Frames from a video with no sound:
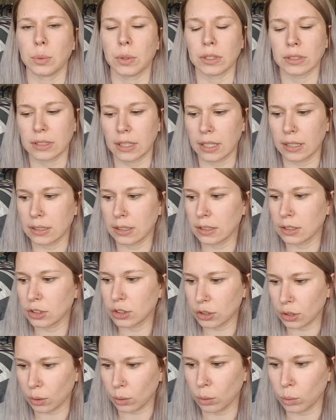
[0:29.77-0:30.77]
worked on.
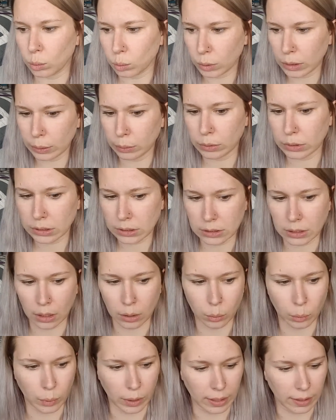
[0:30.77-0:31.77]
So we will
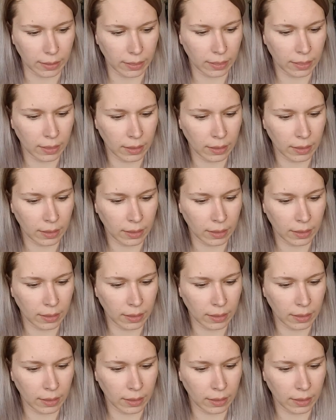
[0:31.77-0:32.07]
start with